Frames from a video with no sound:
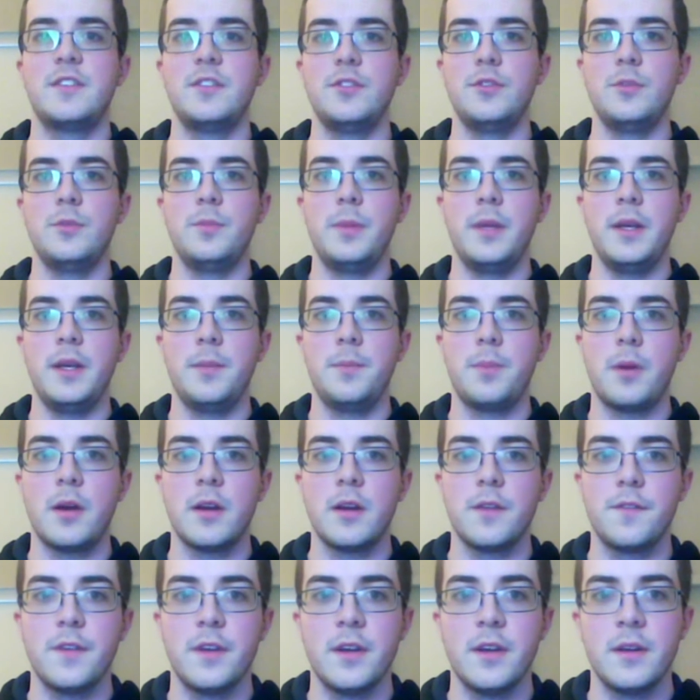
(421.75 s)
to be
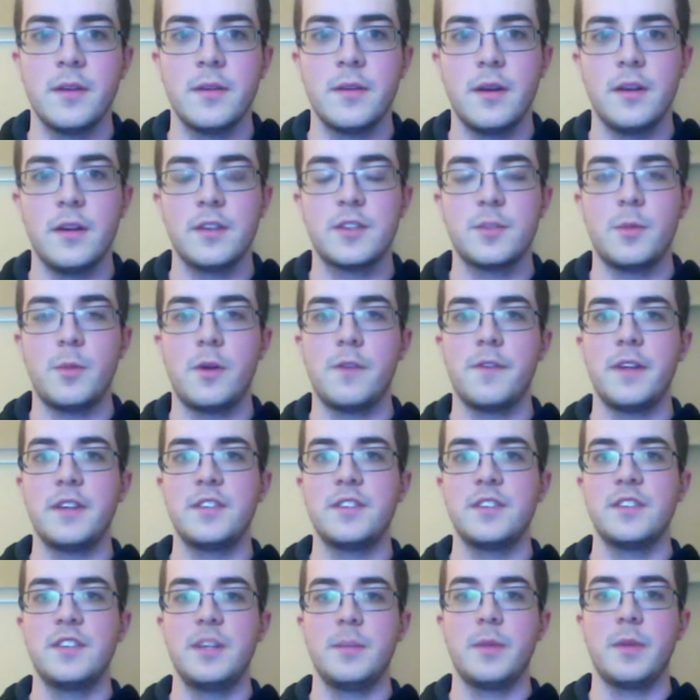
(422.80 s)
part of a small
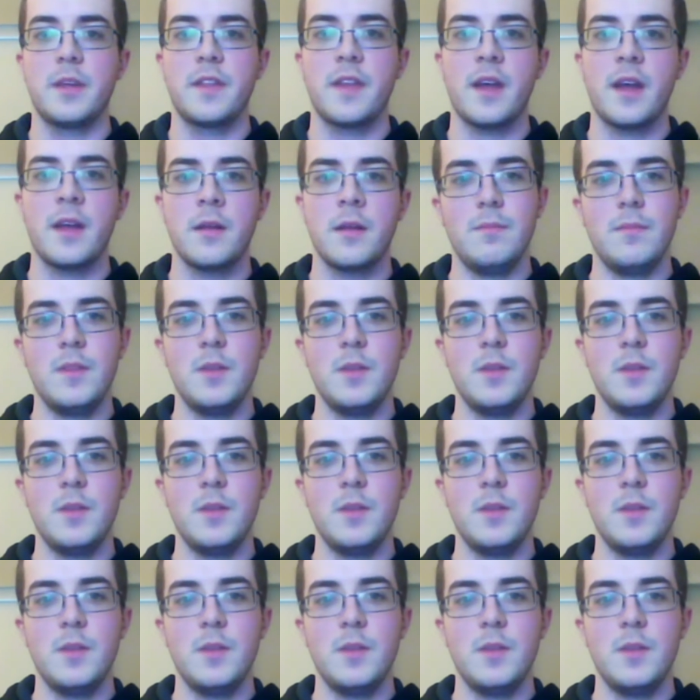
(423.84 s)
fencing team like that.